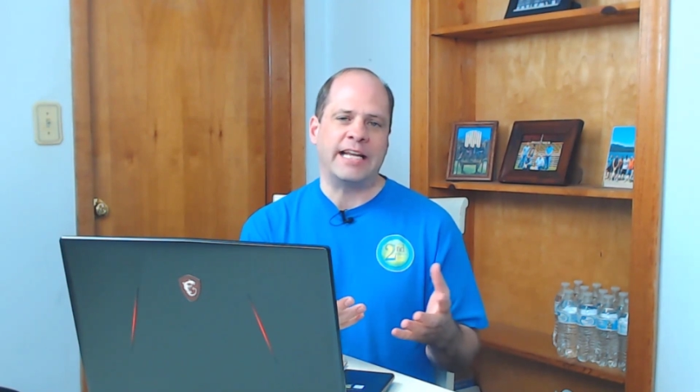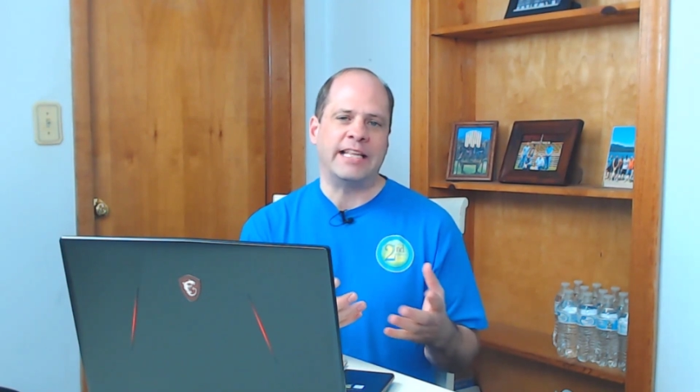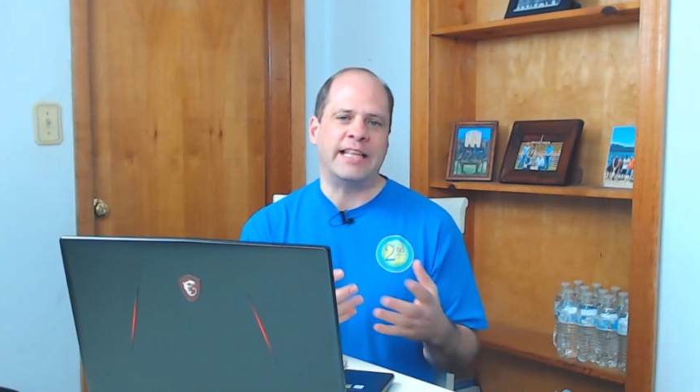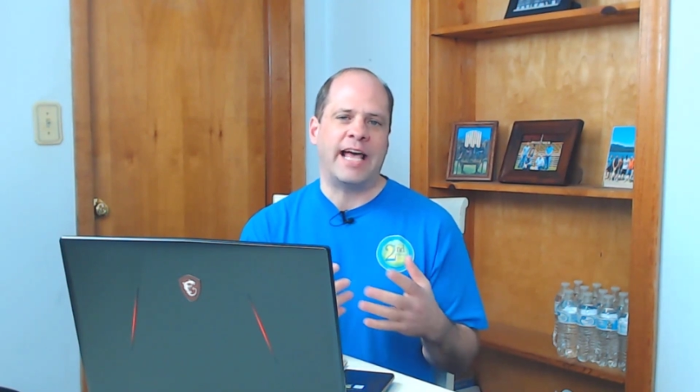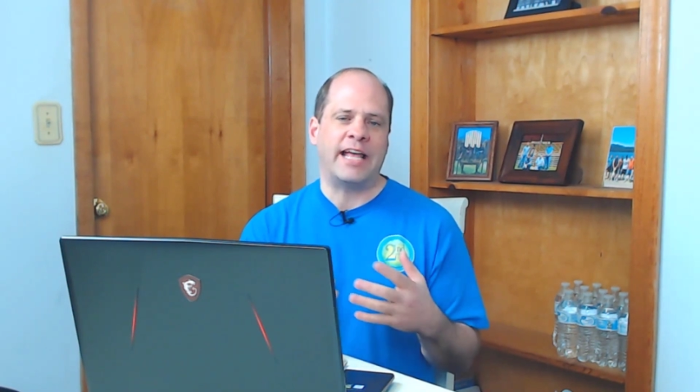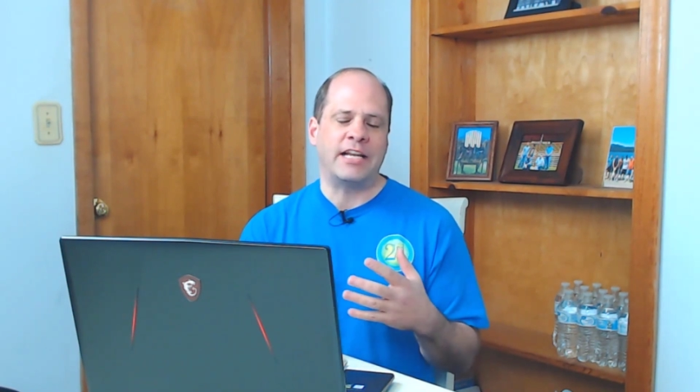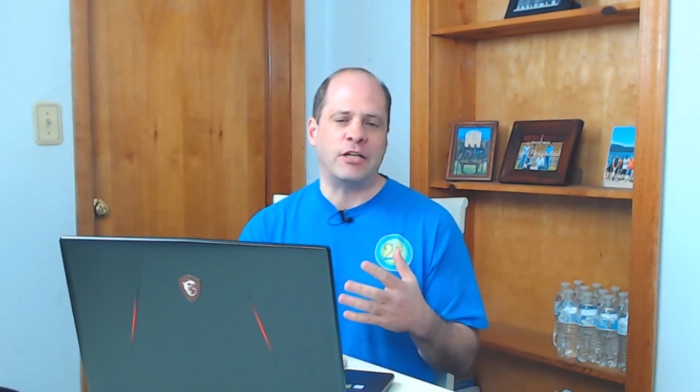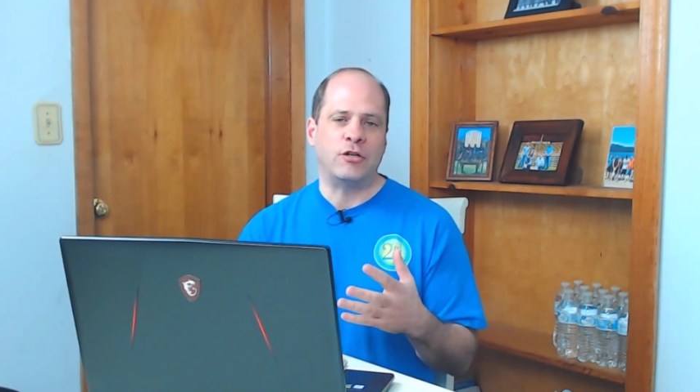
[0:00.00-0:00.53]
and
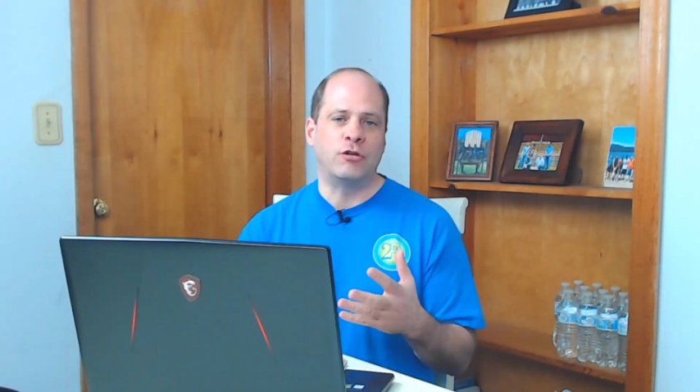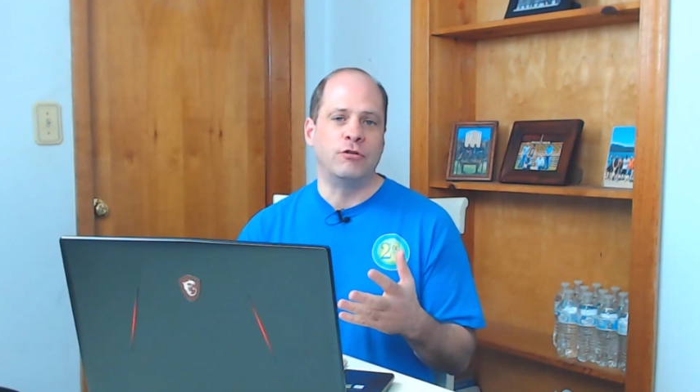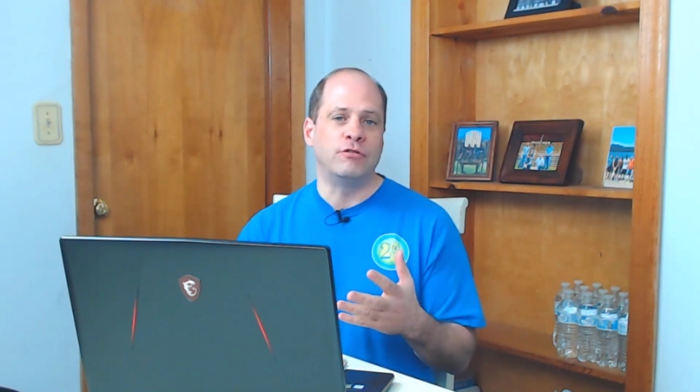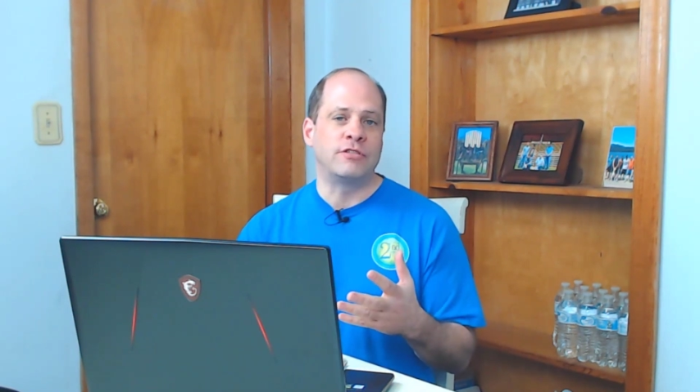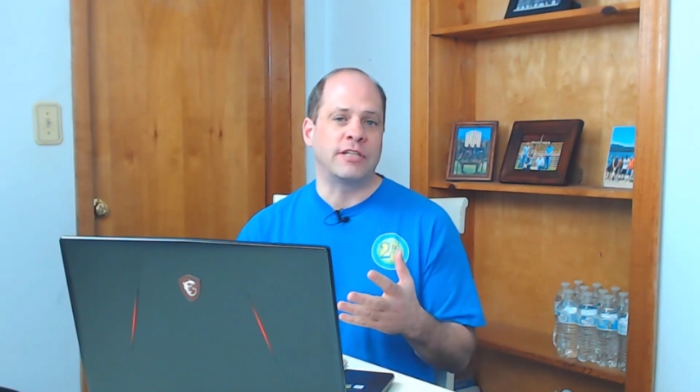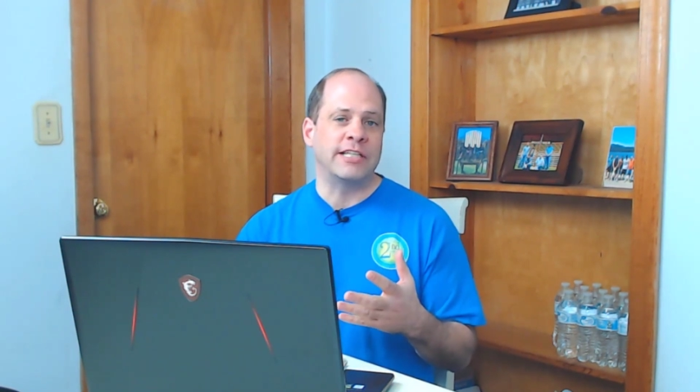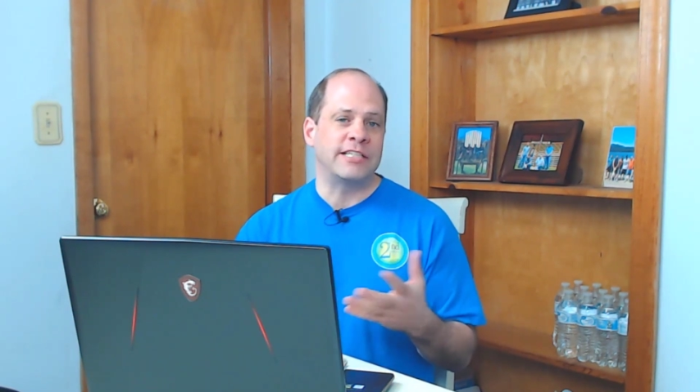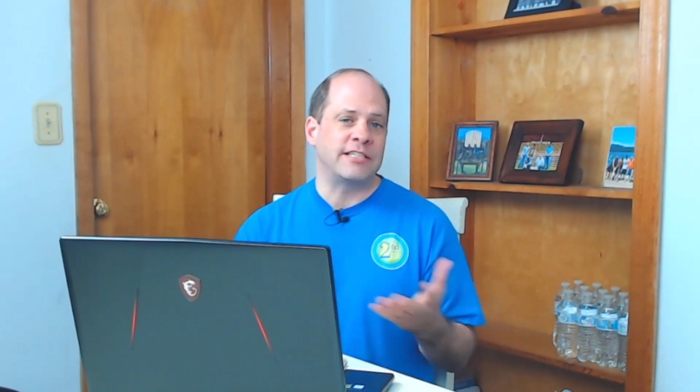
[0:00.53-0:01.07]
that includes
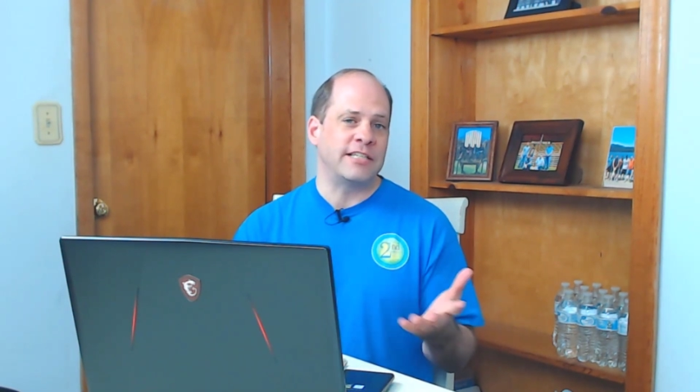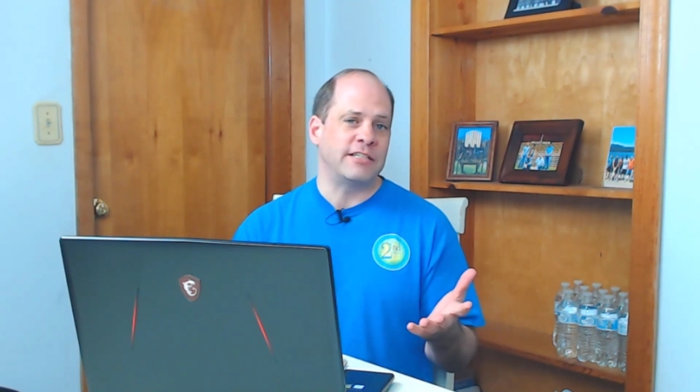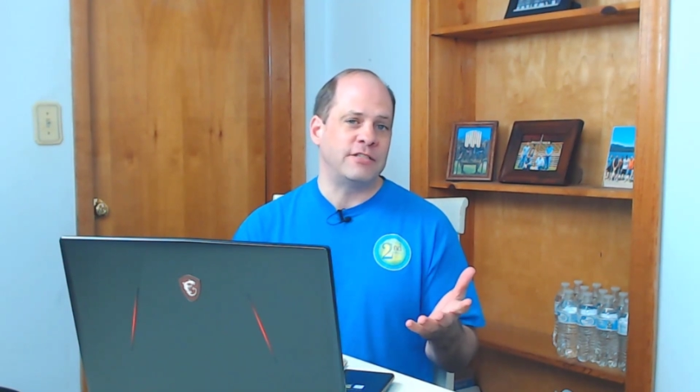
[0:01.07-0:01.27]
listening